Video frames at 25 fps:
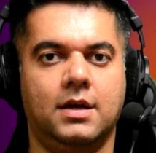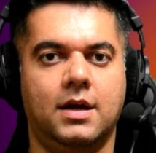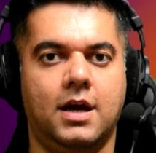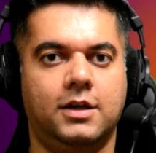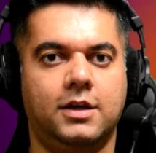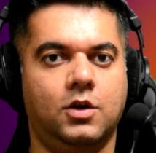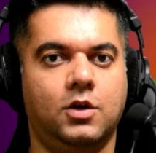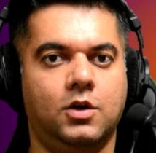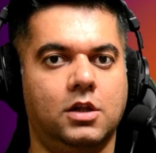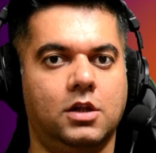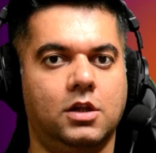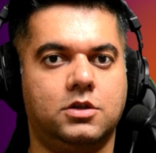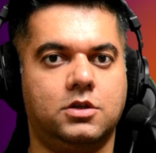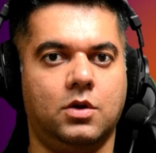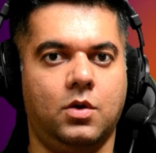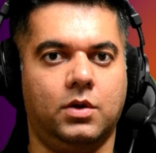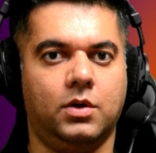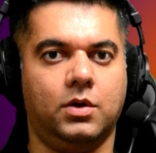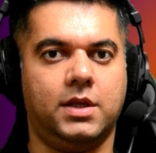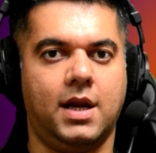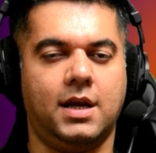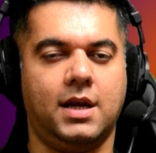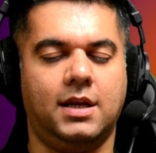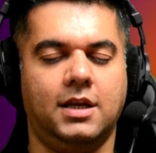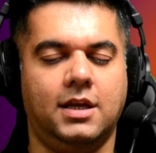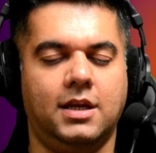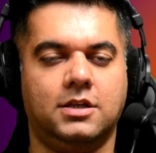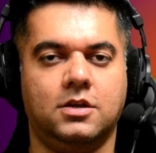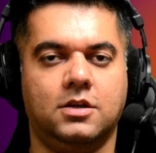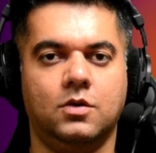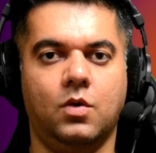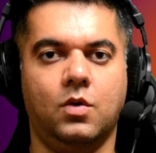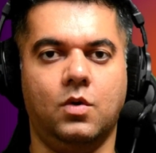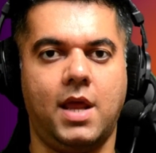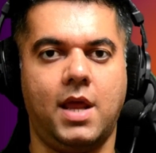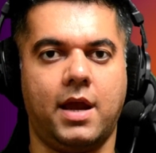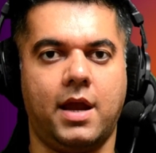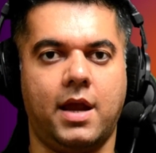you also know that I teach
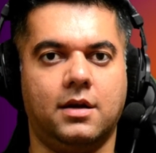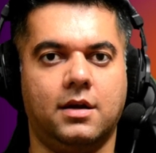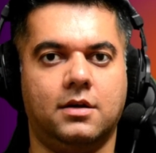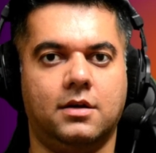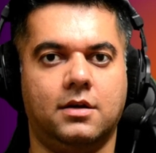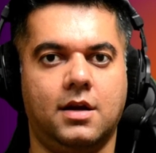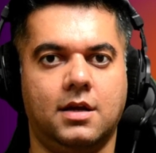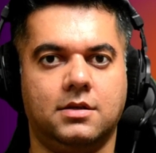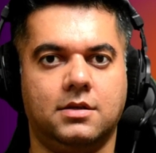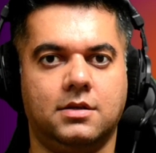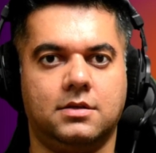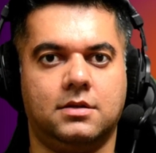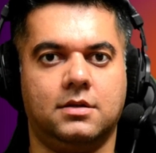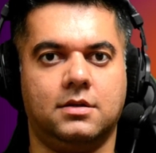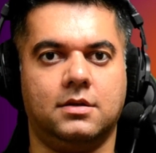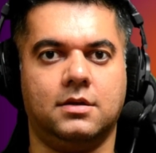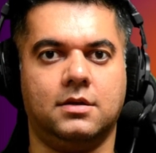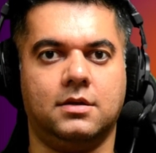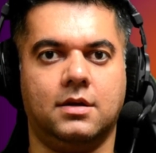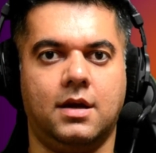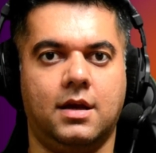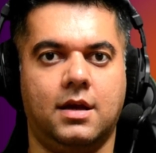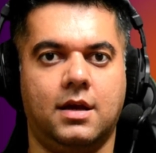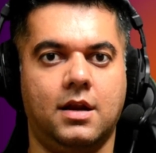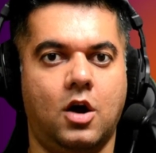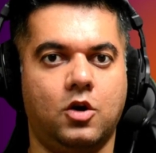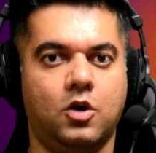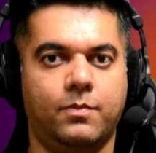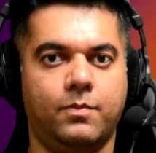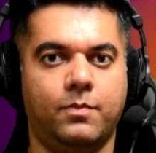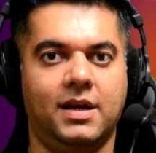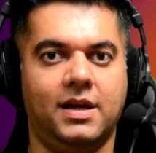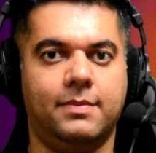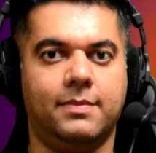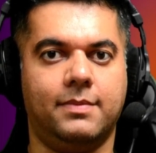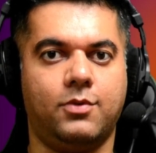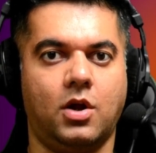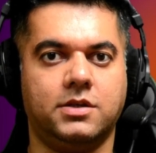Golang and Rust and how to
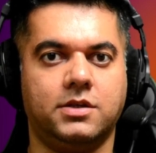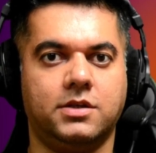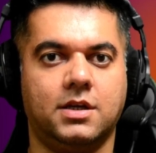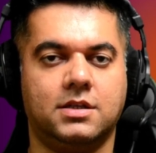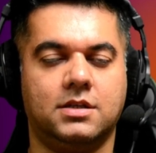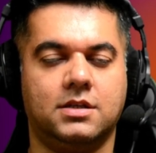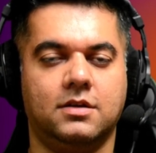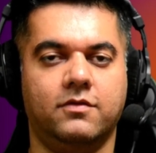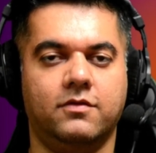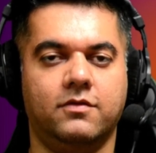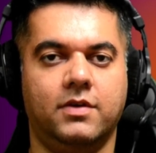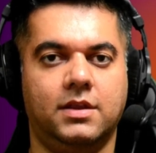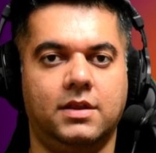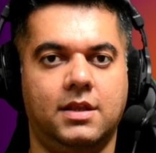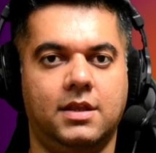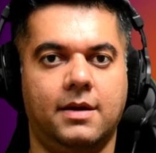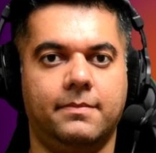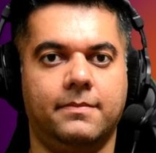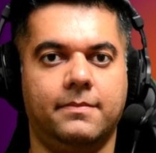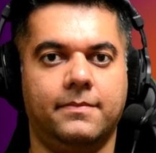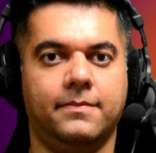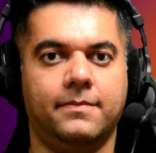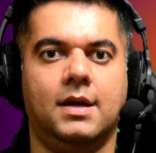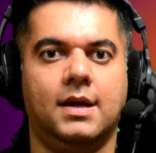build projects with them.